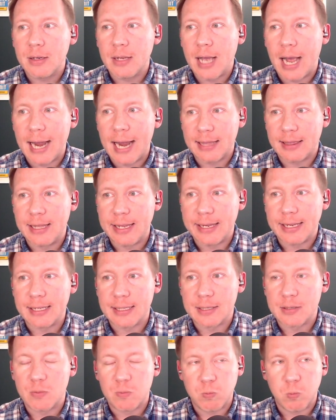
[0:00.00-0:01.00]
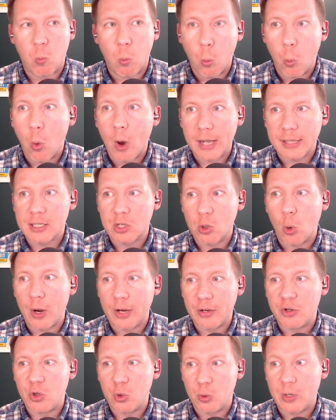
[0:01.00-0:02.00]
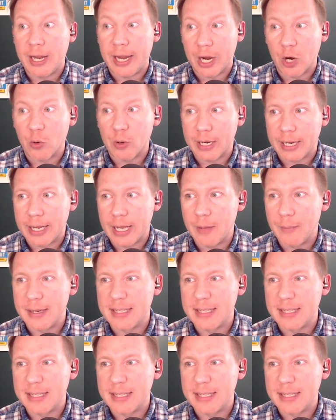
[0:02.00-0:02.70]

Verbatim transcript: I think, is what's going to carry him.